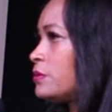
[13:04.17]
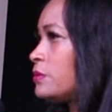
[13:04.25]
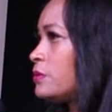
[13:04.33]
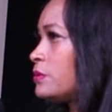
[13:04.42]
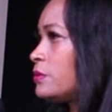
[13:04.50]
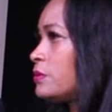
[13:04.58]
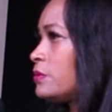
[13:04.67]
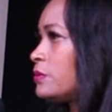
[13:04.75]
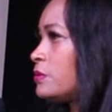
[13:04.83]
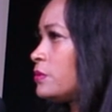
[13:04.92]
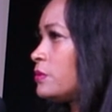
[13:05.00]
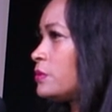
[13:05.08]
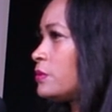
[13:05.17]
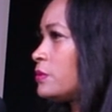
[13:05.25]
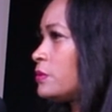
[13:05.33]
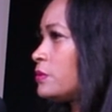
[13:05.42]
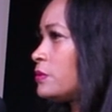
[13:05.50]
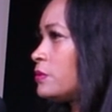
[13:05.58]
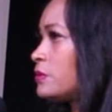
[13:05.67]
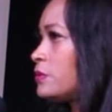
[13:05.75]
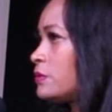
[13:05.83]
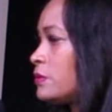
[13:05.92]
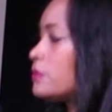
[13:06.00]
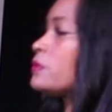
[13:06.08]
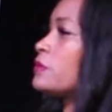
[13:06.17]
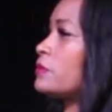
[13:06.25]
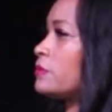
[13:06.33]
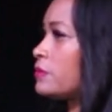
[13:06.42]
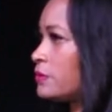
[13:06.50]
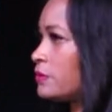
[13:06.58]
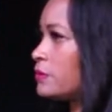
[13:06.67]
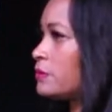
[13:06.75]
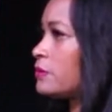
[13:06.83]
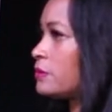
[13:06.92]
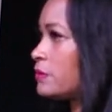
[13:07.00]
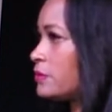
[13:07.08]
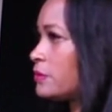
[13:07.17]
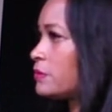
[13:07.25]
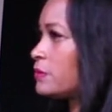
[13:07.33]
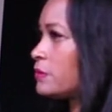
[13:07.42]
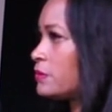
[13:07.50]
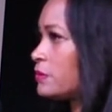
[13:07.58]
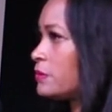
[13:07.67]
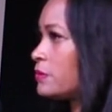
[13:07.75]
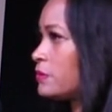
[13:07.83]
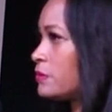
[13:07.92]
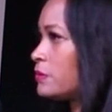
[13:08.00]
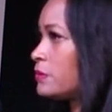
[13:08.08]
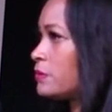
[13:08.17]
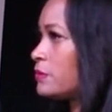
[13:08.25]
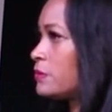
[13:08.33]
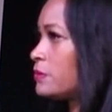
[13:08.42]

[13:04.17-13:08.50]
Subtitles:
This person isn't speaking.